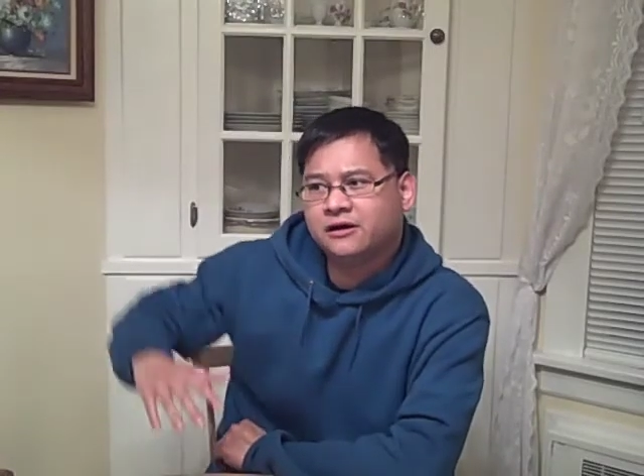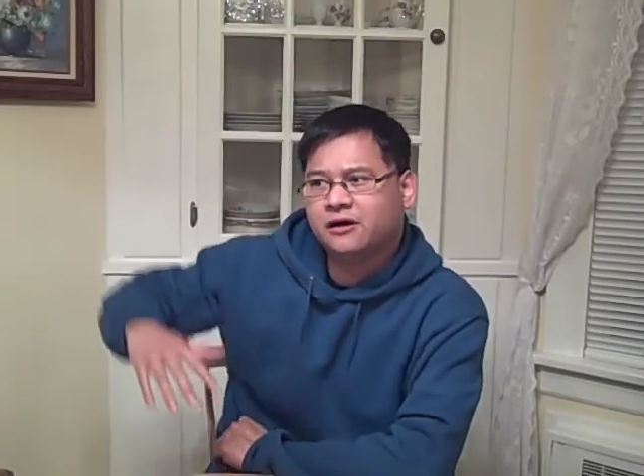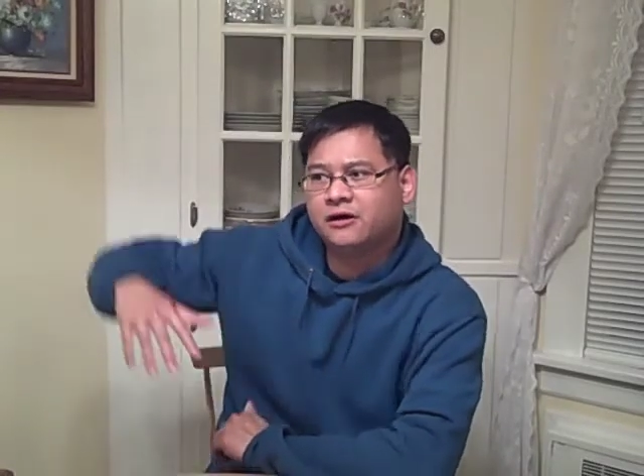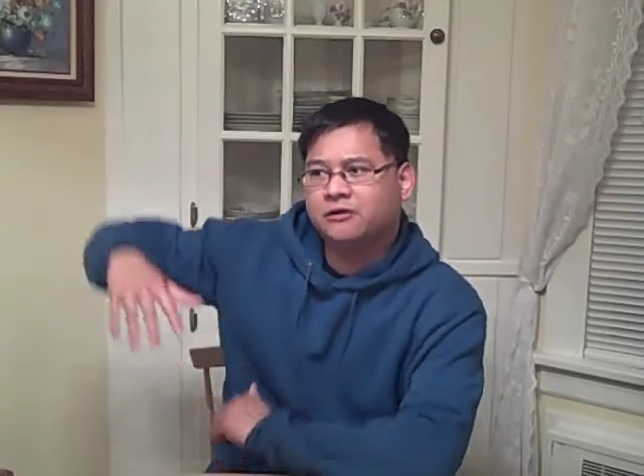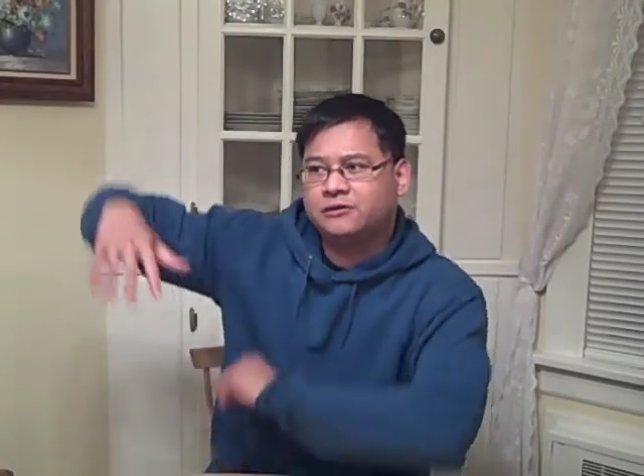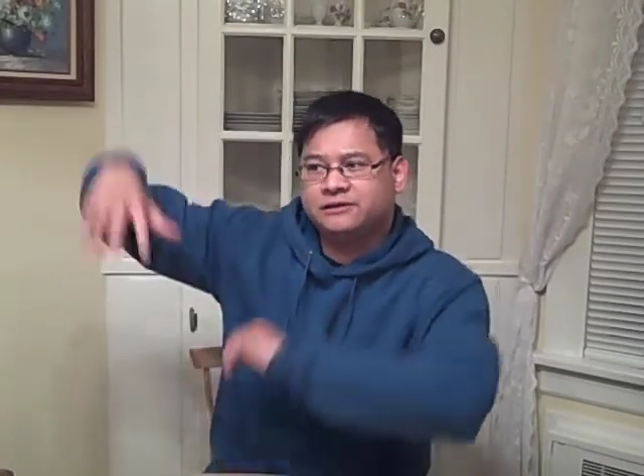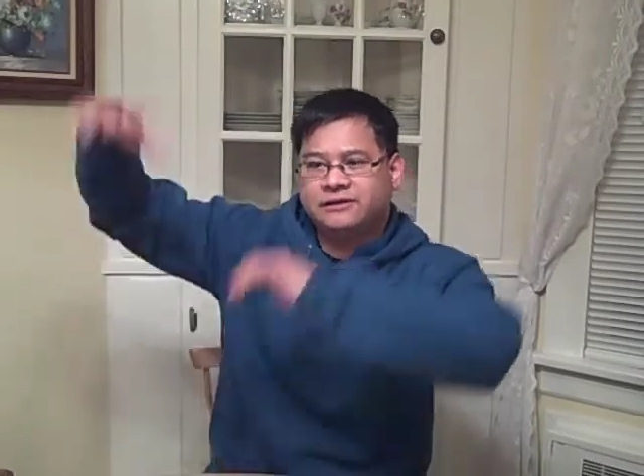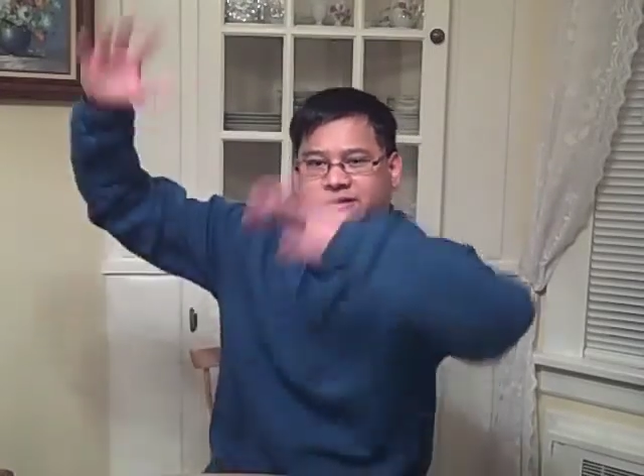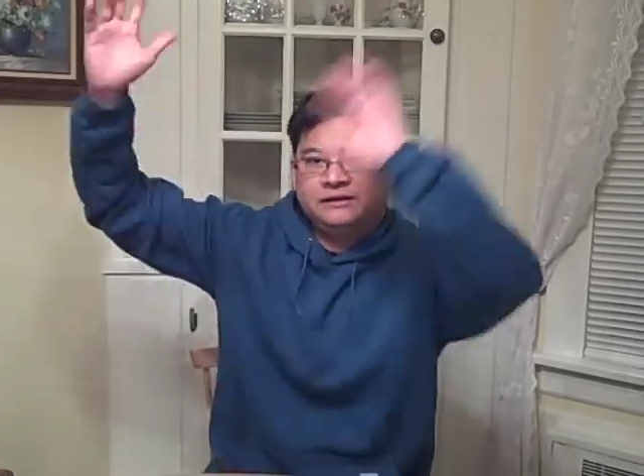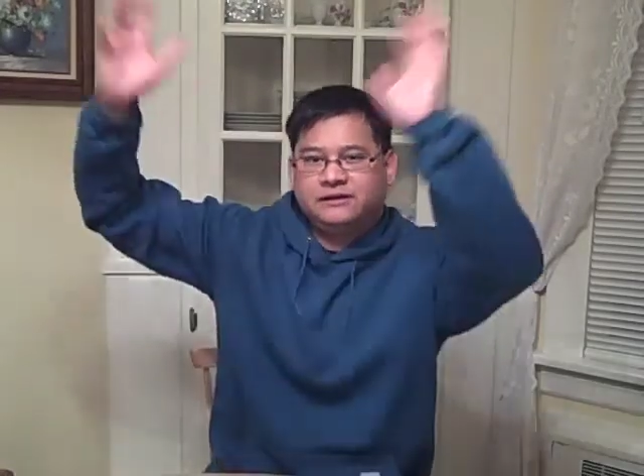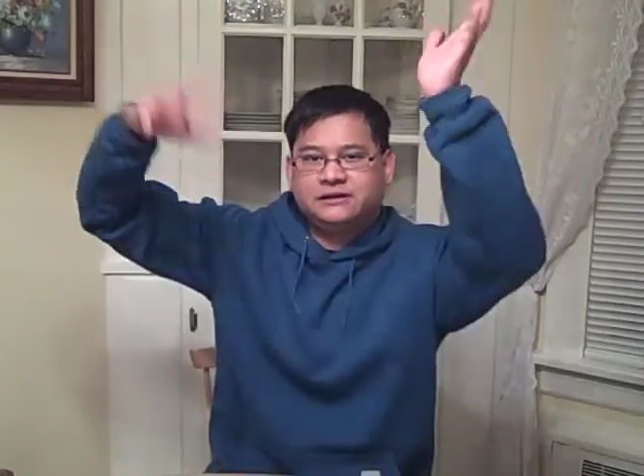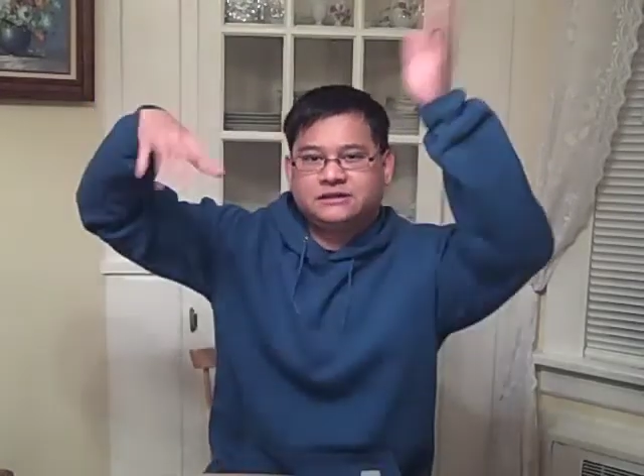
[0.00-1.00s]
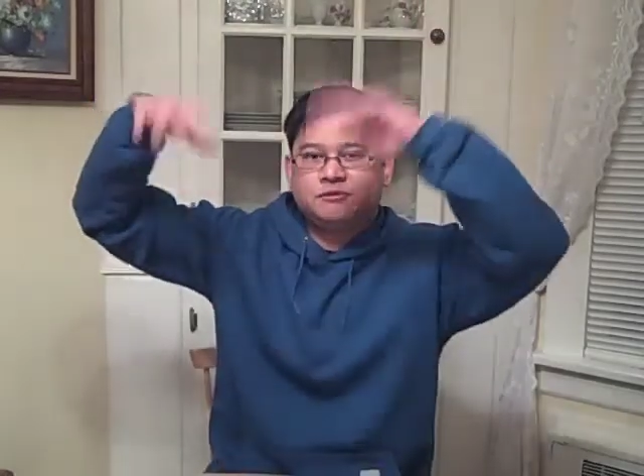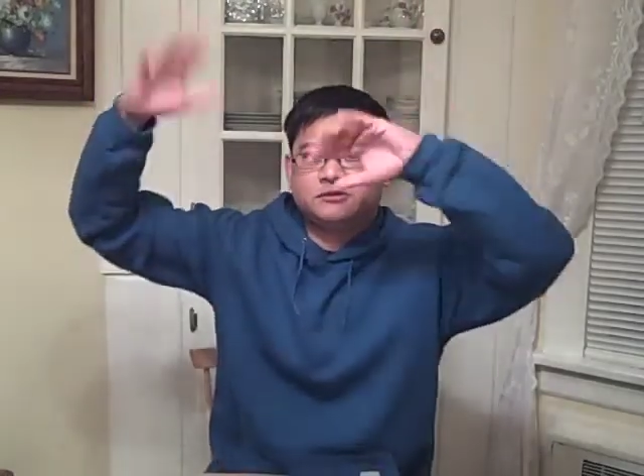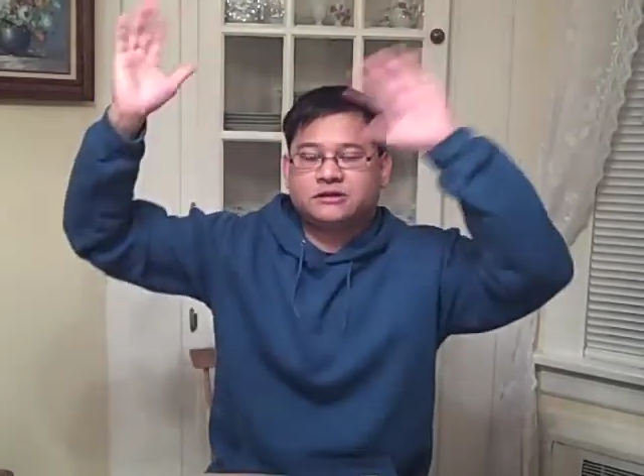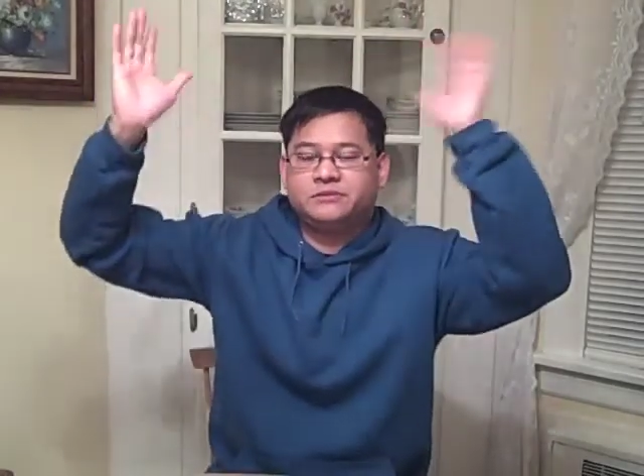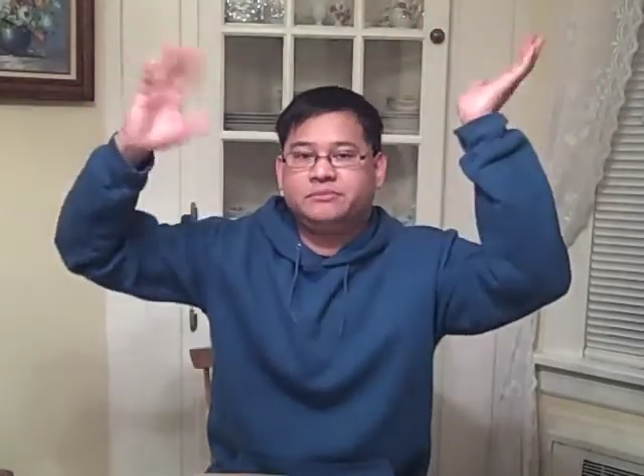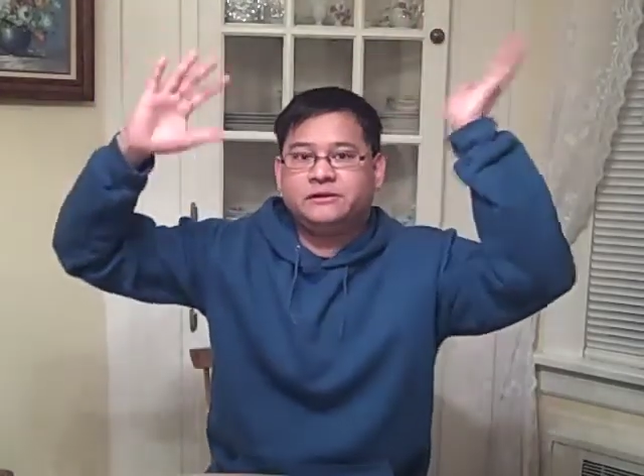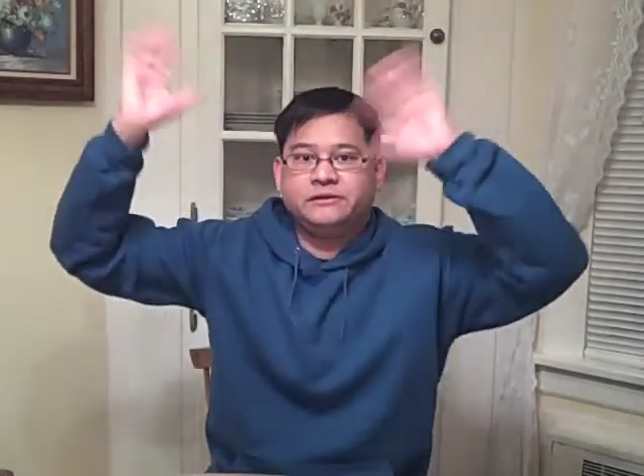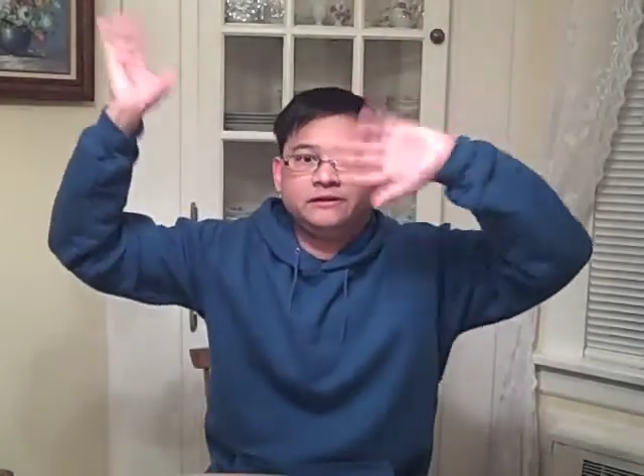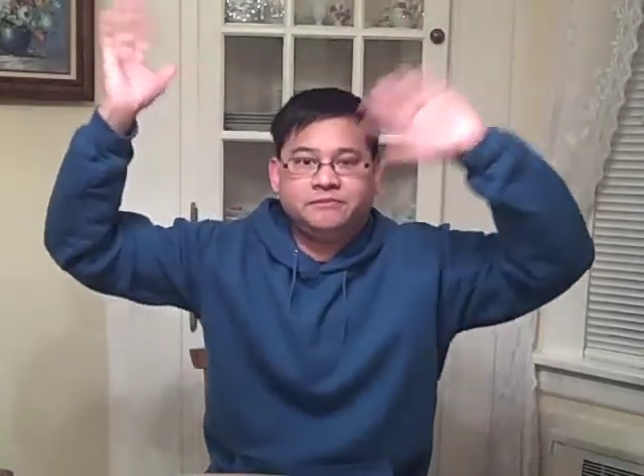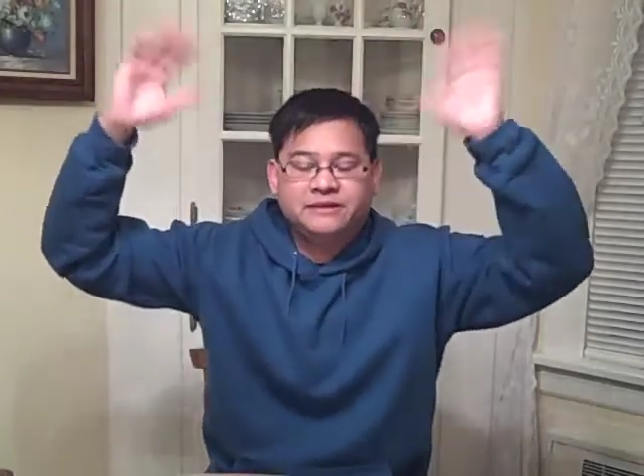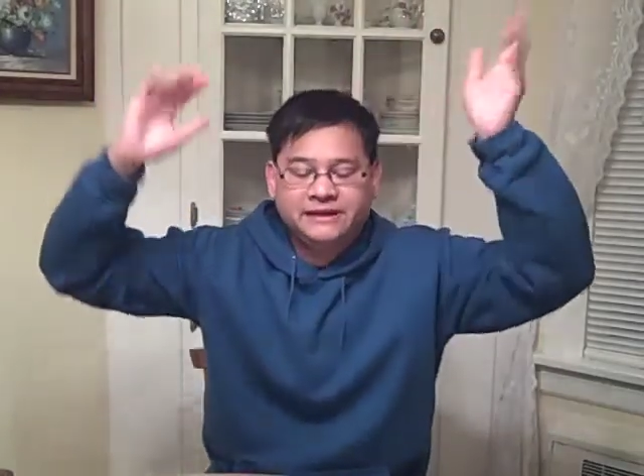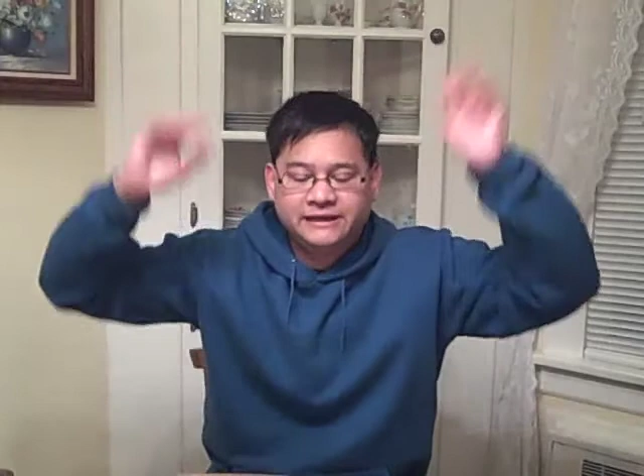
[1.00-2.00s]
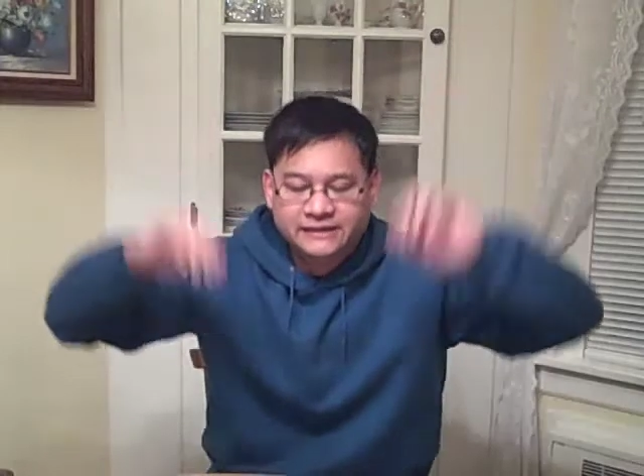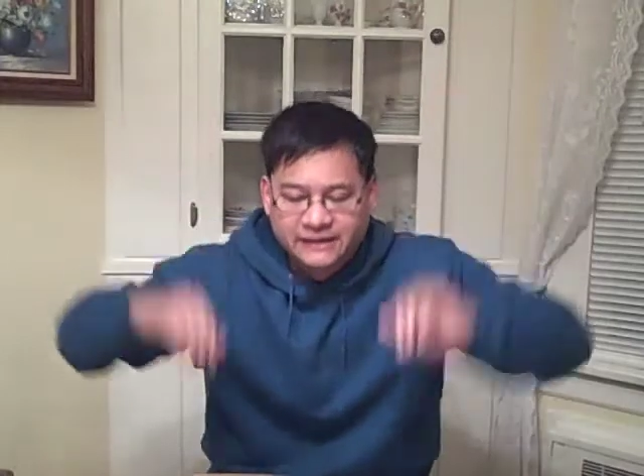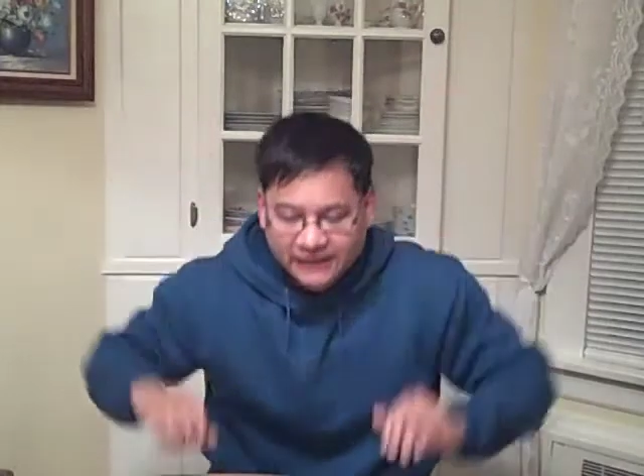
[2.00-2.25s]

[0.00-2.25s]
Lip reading: all the smoke's going to billow in a plane,